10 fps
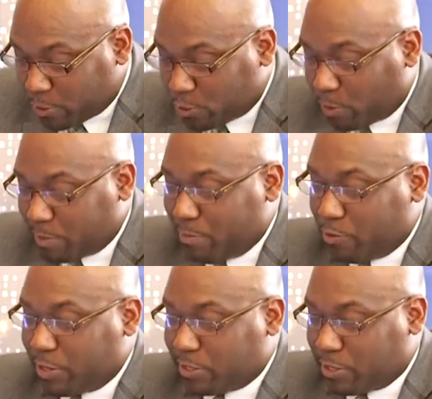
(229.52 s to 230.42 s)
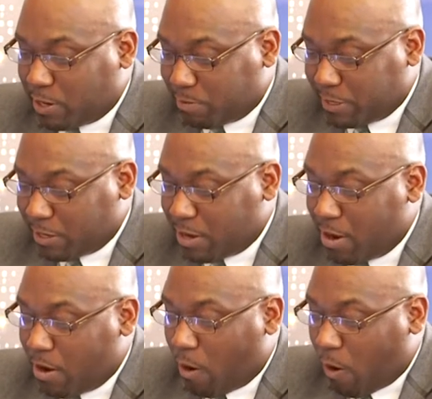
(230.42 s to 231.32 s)
you stop immigration completely?
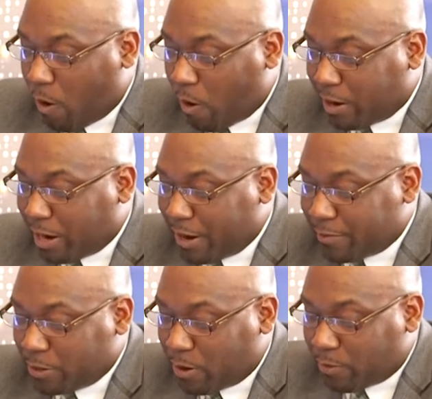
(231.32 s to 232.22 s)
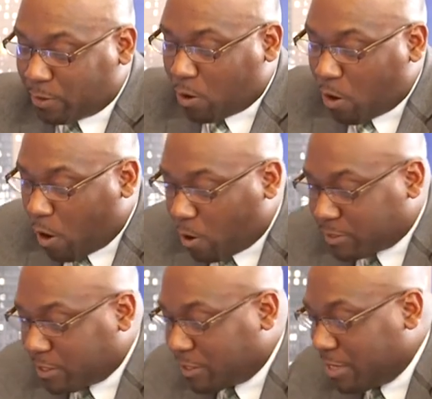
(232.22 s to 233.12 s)
Or are there other
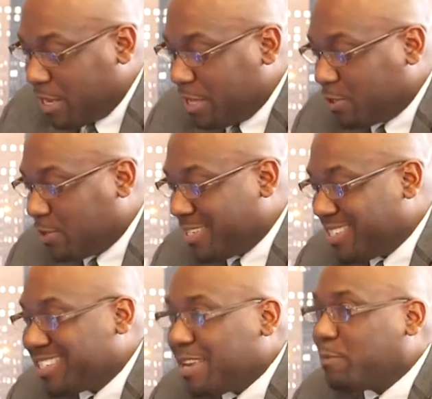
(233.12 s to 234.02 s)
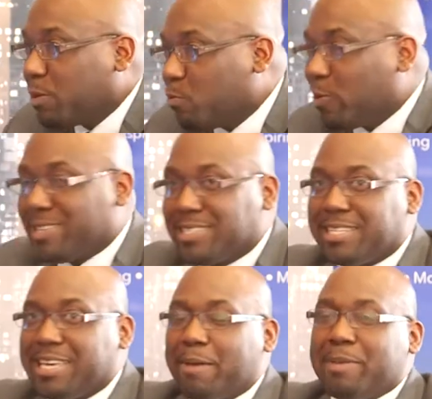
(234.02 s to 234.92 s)
causes to the symptom we are
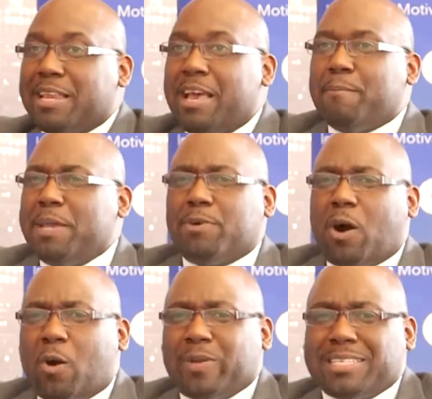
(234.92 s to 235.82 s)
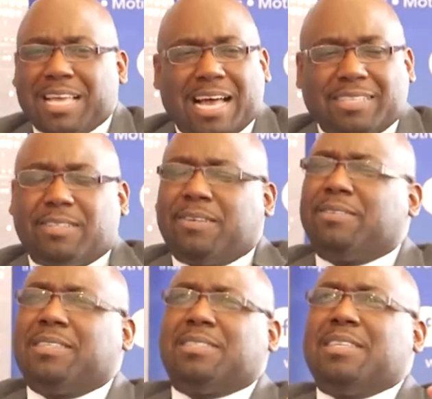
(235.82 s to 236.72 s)
seeing? I mean, people always ask, oh,
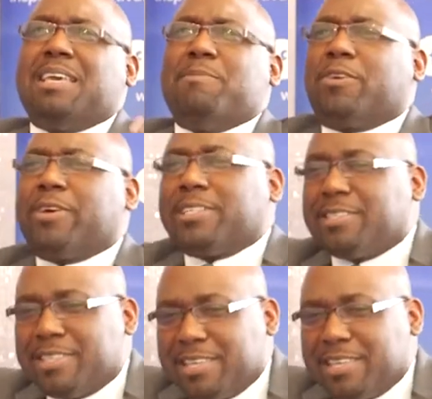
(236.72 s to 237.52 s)
this immigration